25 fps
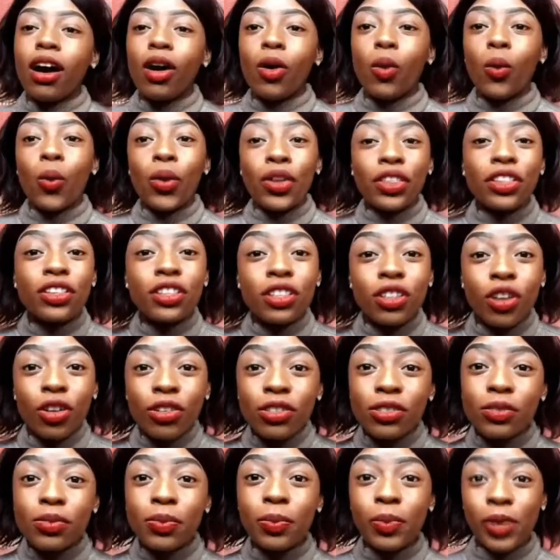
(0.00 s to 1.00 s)
With
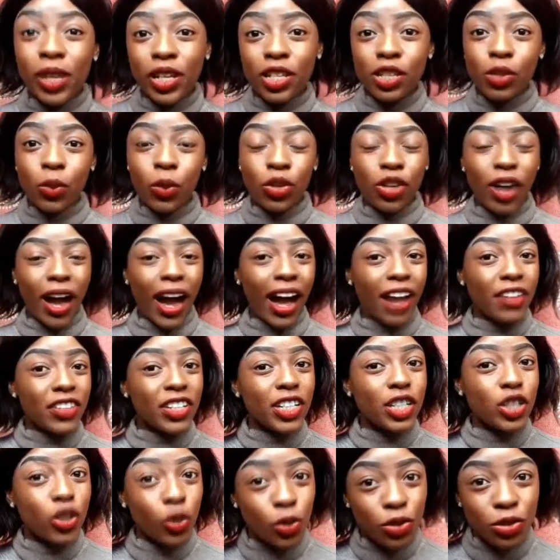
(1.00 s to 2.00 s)
nosebleeds, when you're
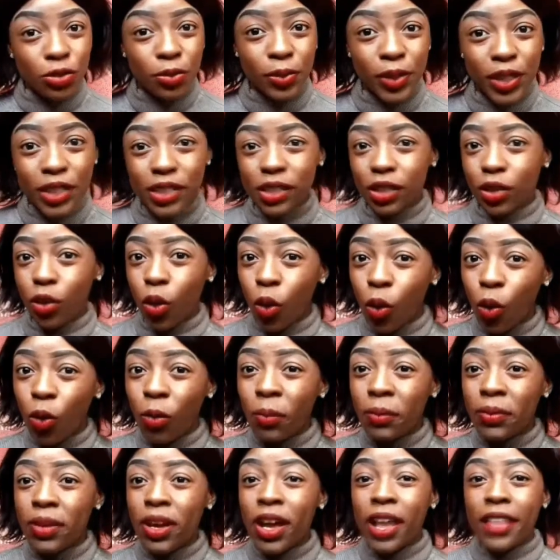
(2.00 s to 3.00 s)
having nosebleeds at home,
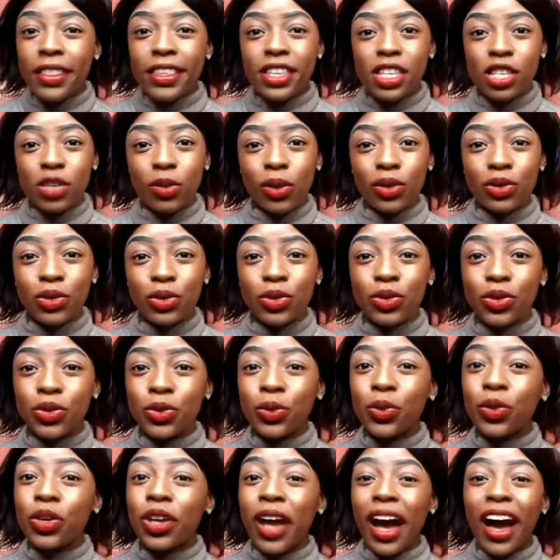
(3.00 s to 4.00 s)
this is what you
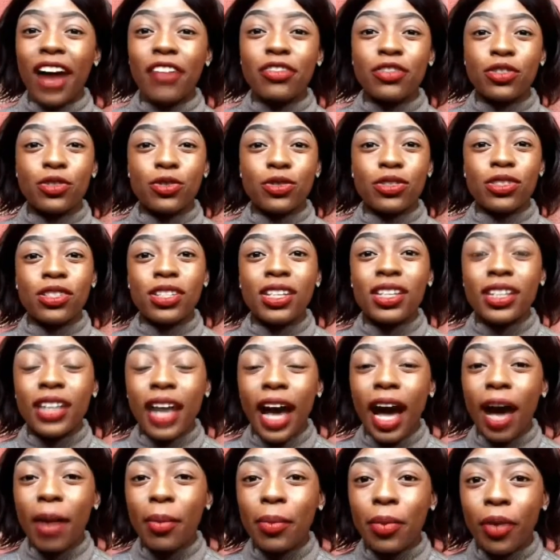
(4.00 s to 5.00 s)
do. You have to sit
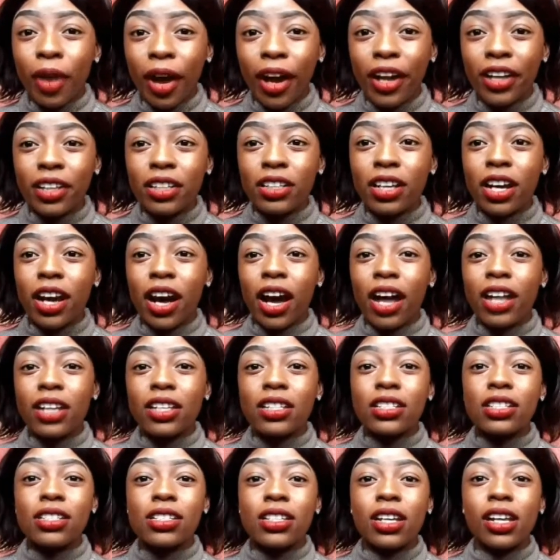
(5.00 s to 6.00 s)
upright
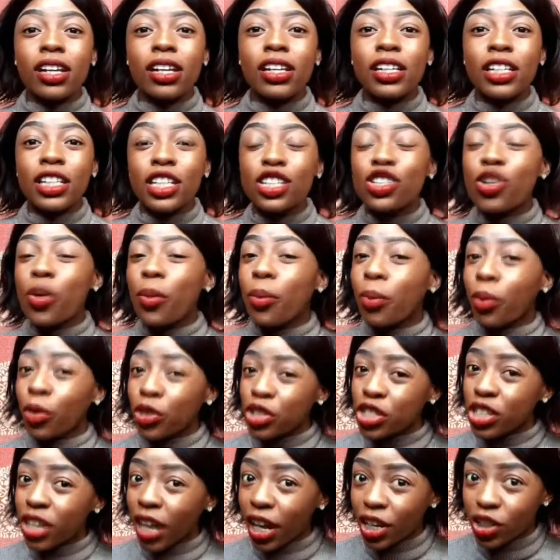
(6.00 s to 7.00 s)
and lean your
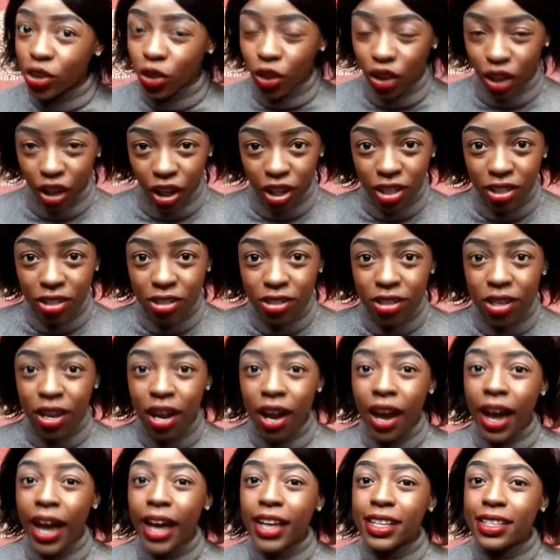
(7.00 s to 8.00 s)
body and your head
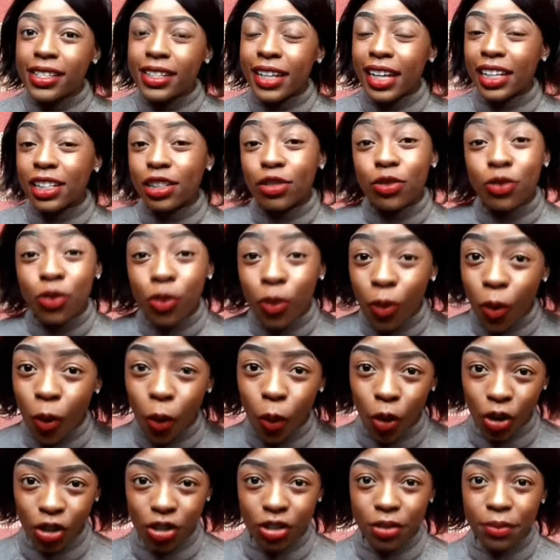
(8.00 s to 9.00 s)
slightly
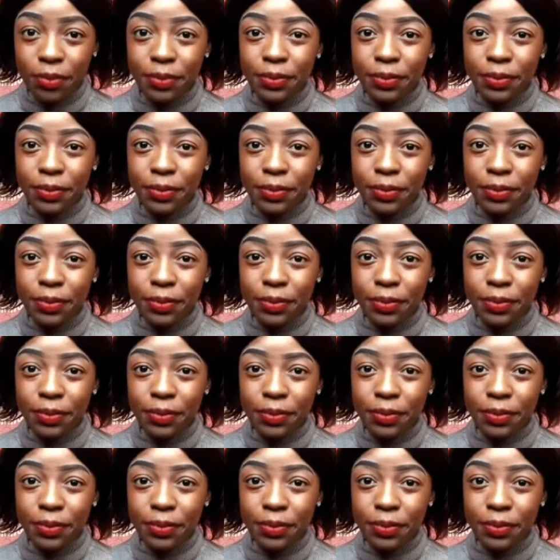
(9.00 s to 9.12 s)
forward.